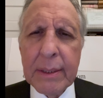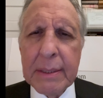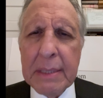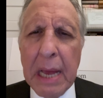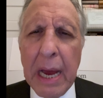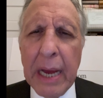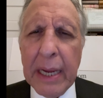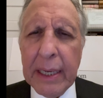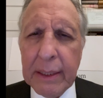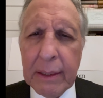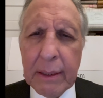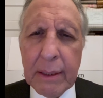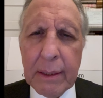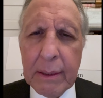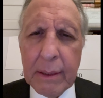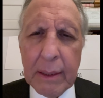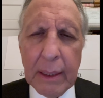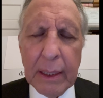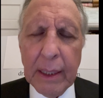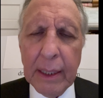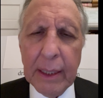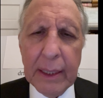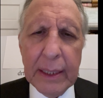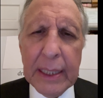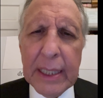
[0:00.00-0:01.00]
not
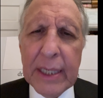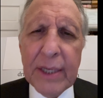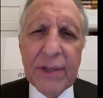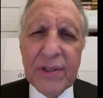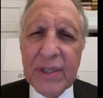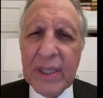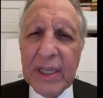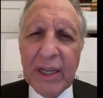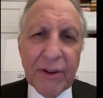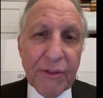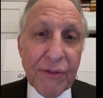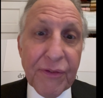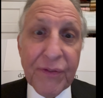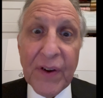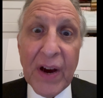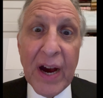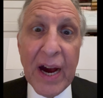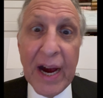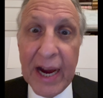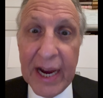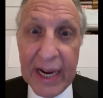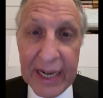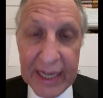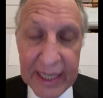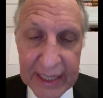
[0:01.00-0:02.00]
easy to
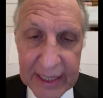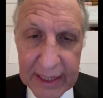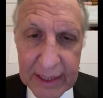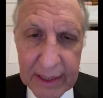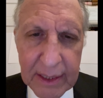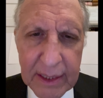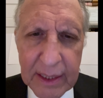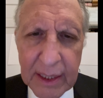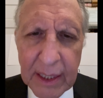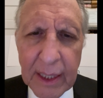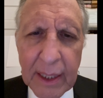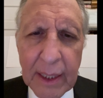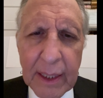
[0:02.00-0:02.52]
find.